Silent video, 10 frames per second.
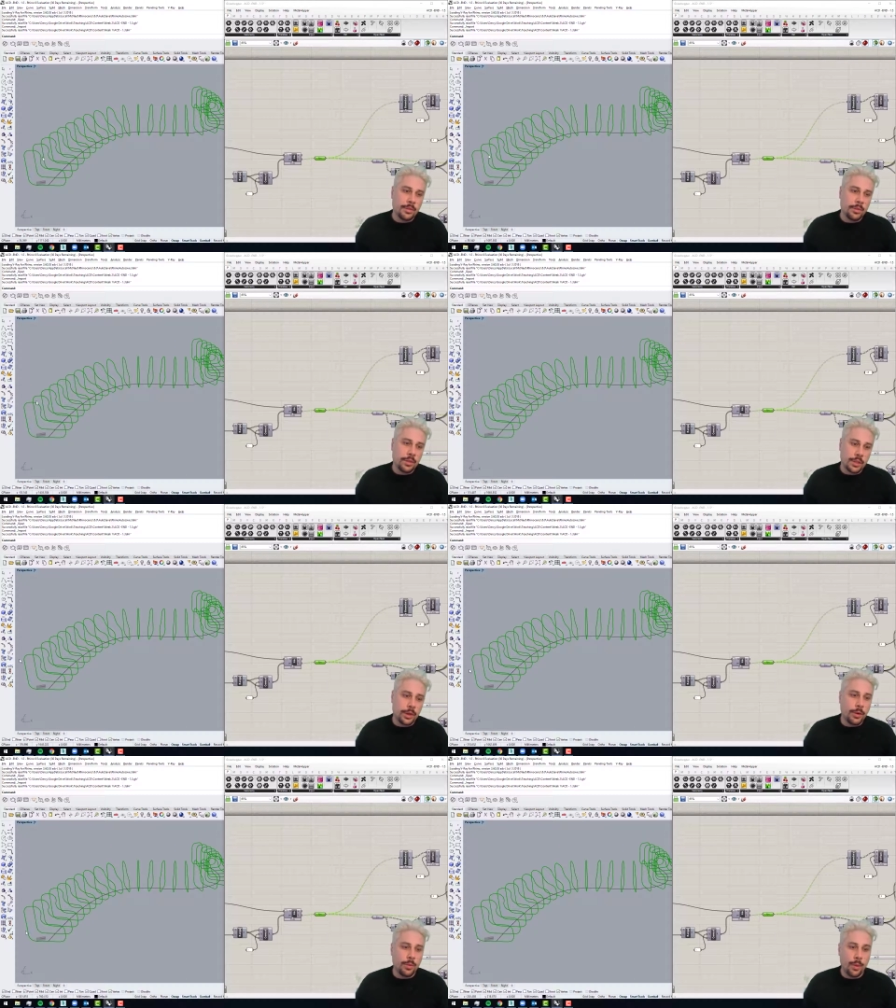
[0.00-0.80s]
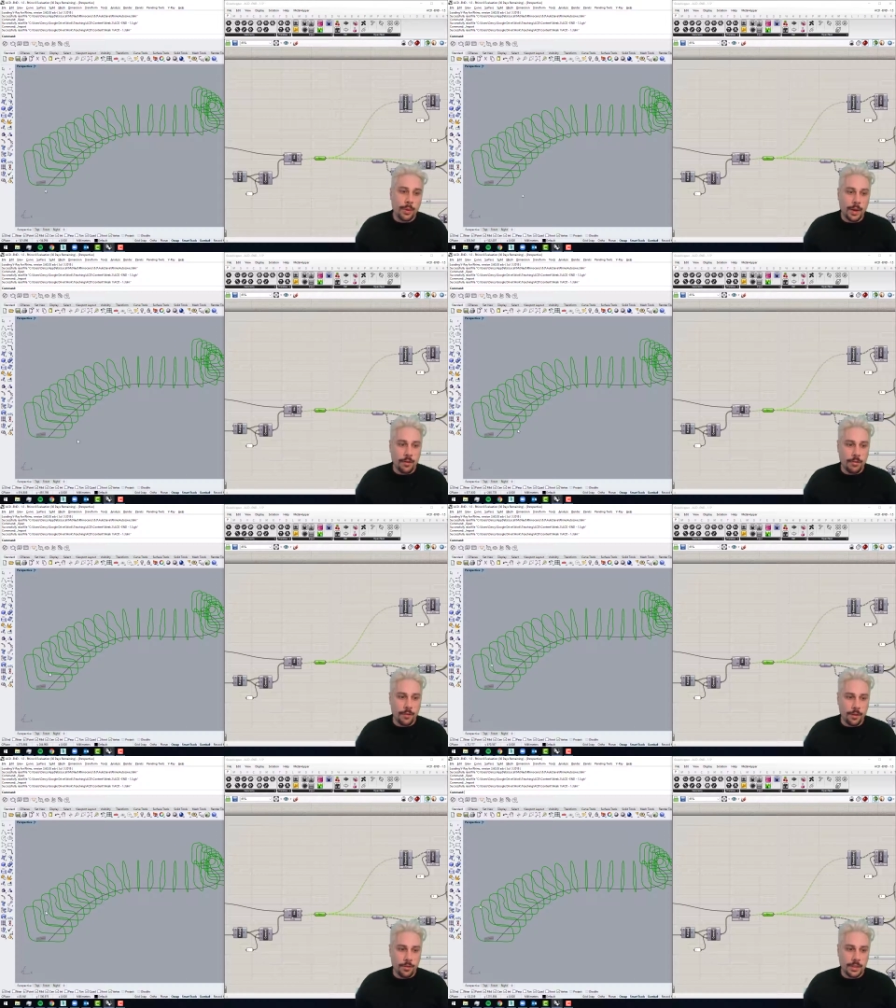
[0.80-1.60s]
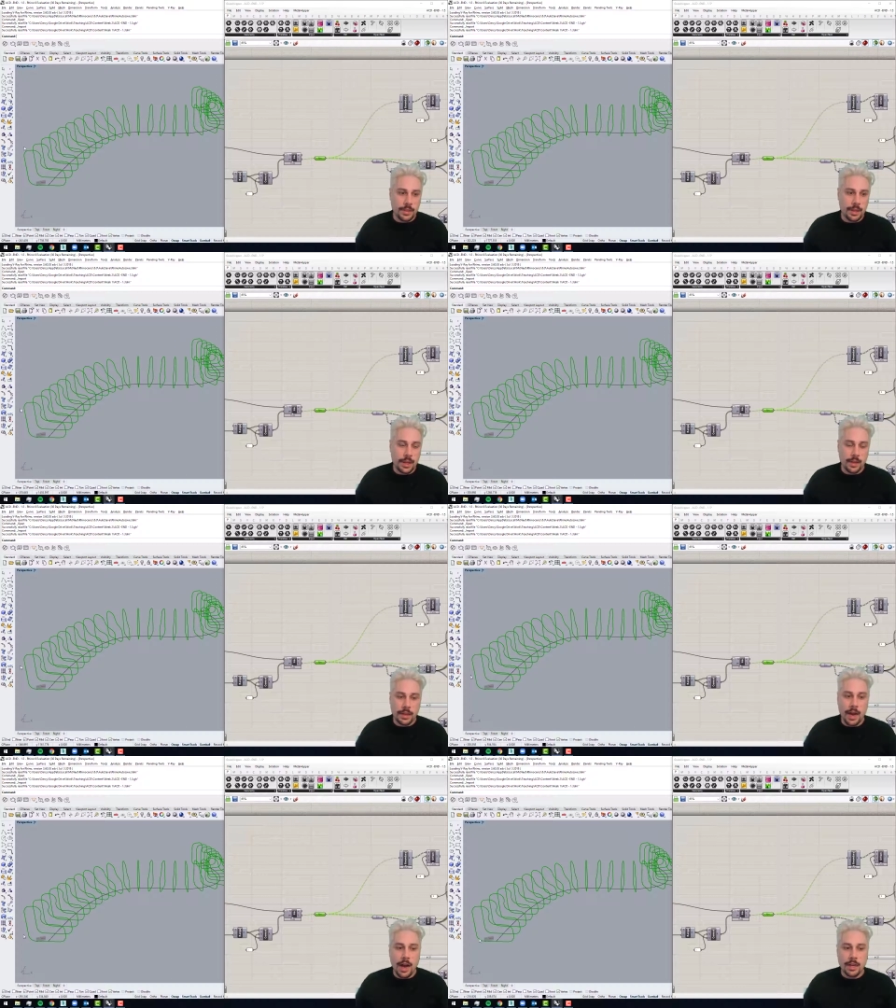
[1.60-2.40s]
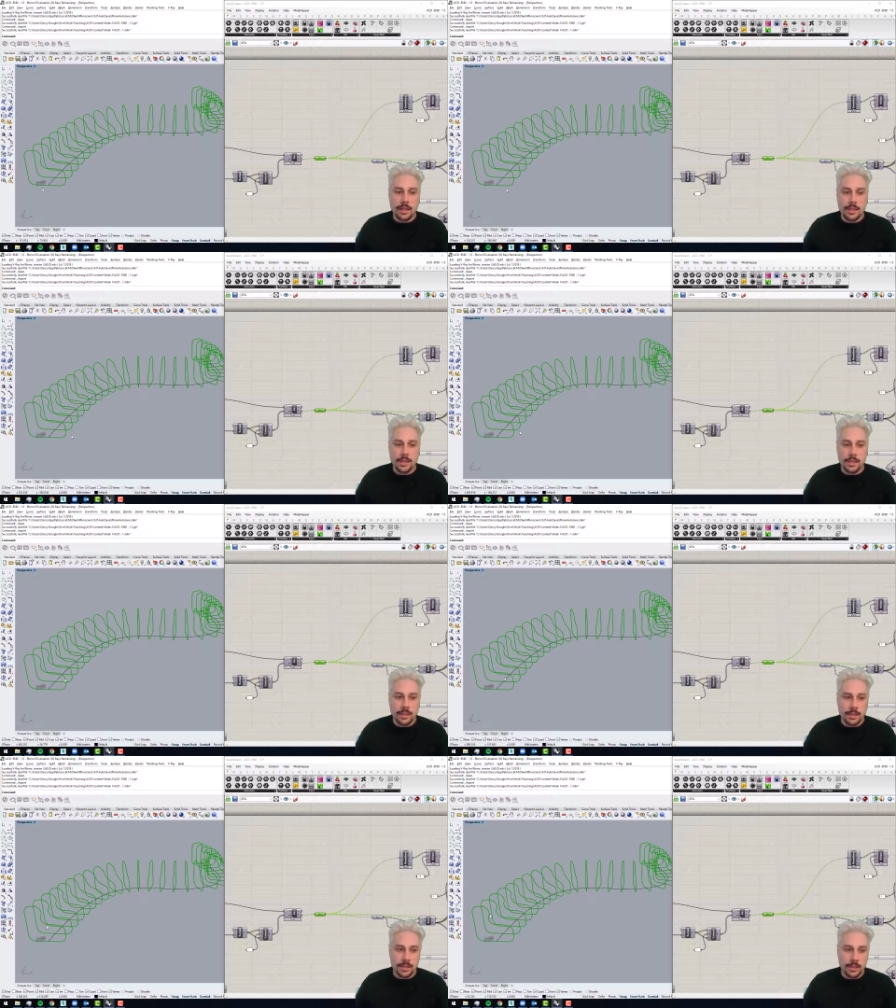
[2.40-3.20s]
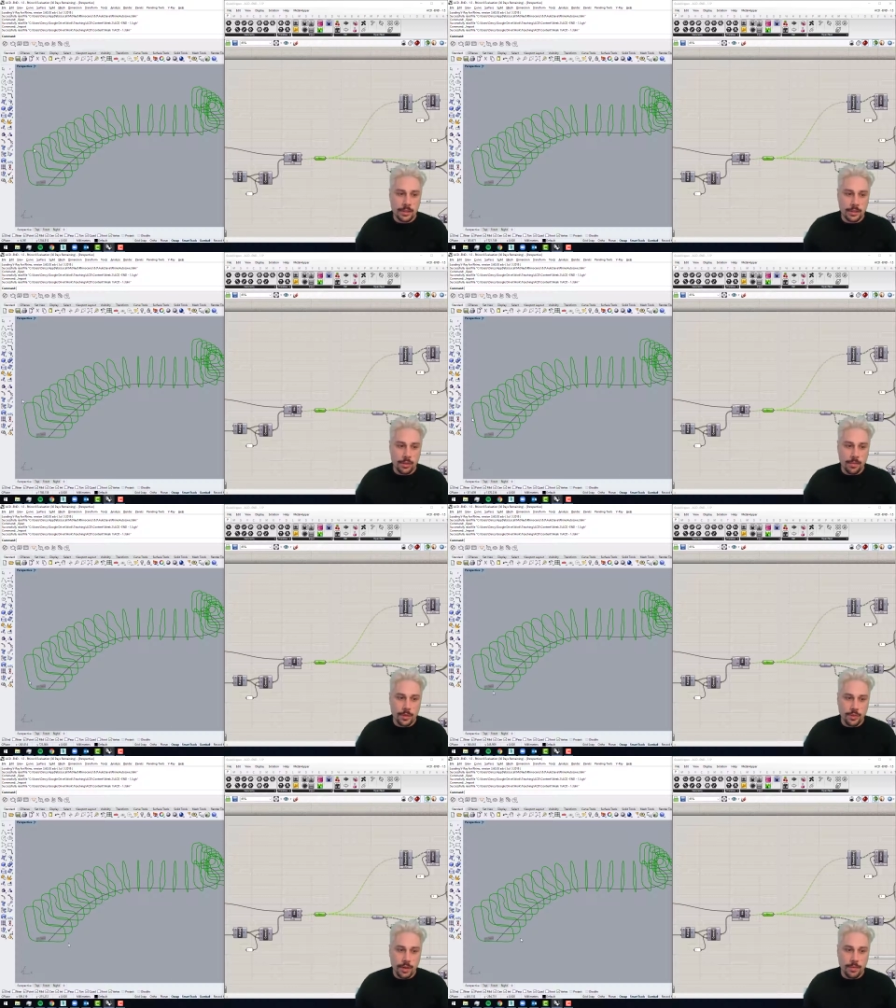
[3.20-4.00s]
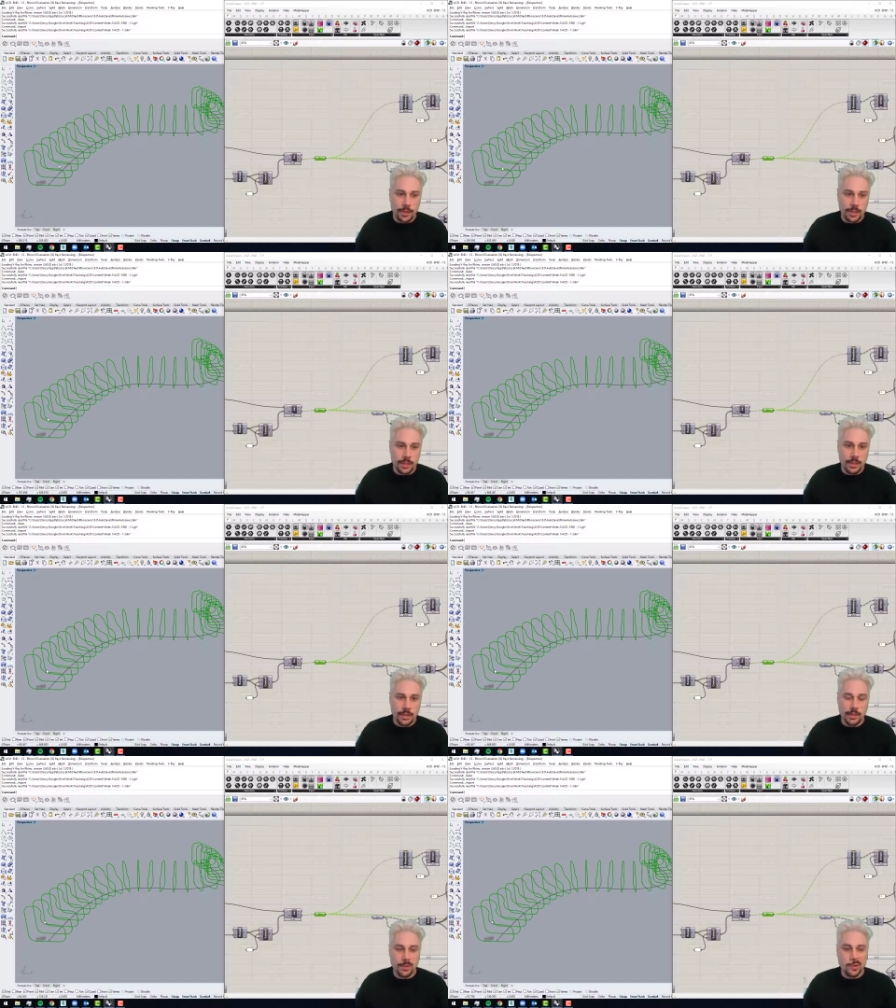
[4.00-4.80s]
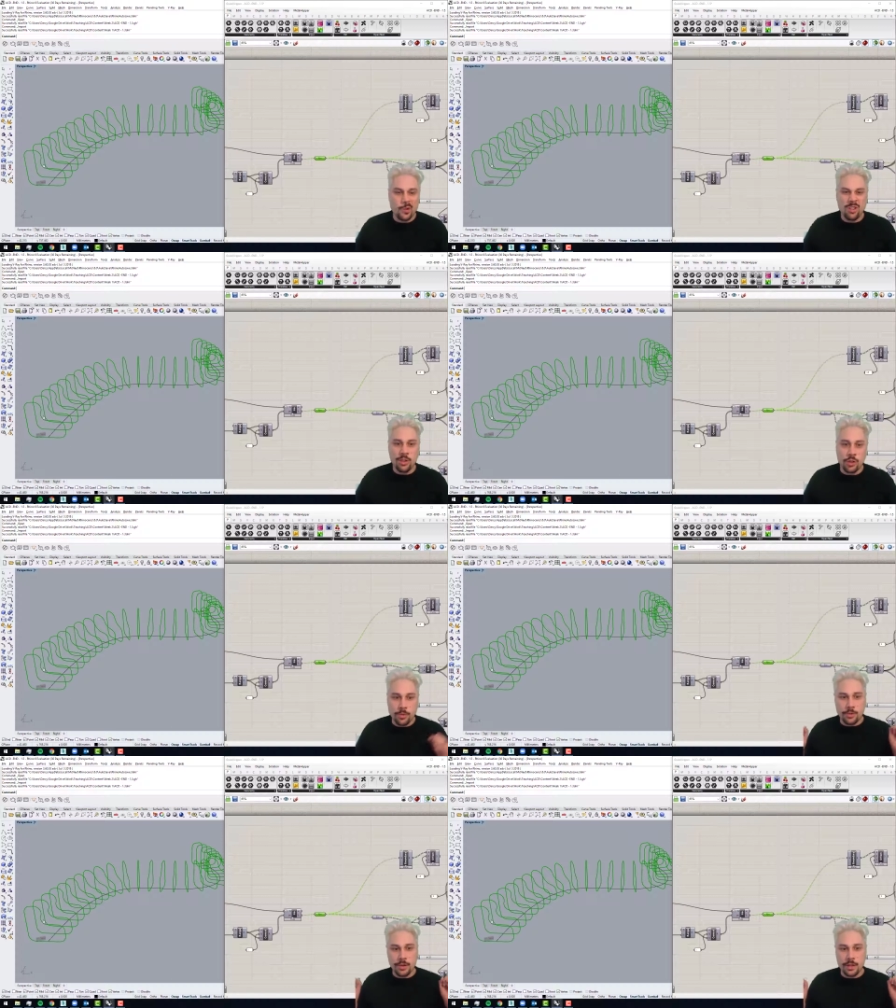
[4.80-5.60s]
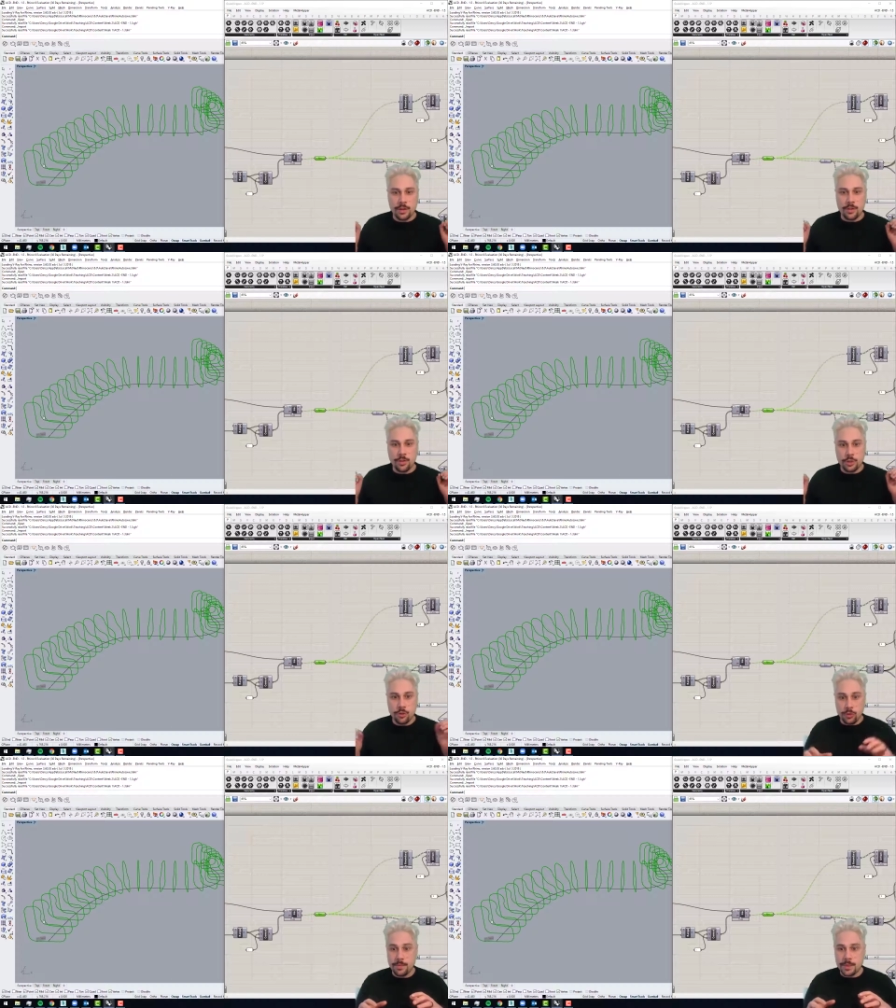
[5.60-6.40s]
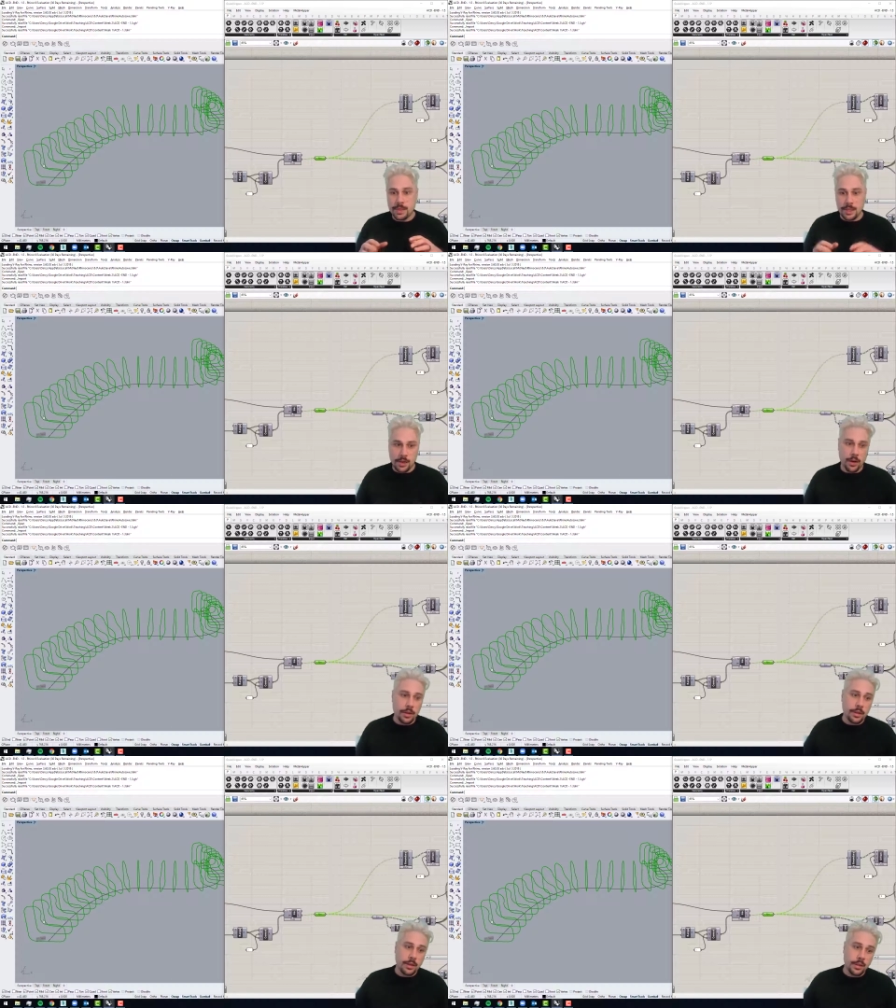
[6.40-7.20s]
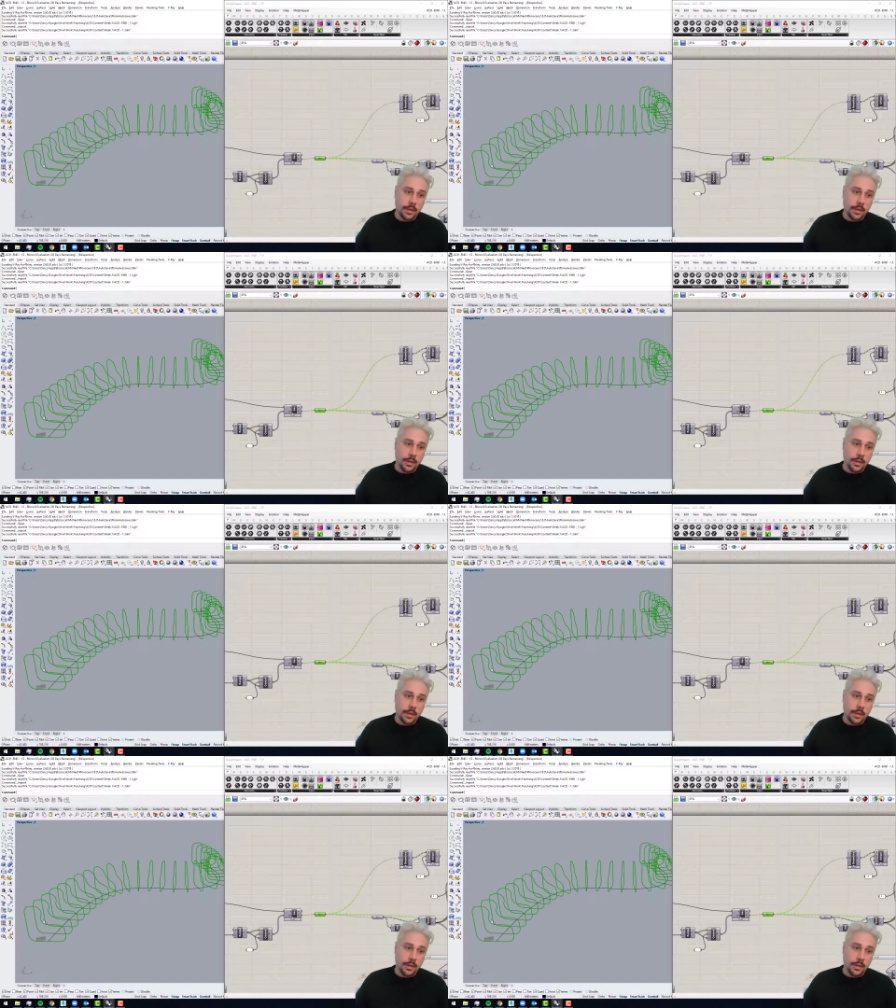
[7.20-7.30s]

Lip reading: we're going to refer to as the carcass geometry, which is all the geometry that all the strips sit on.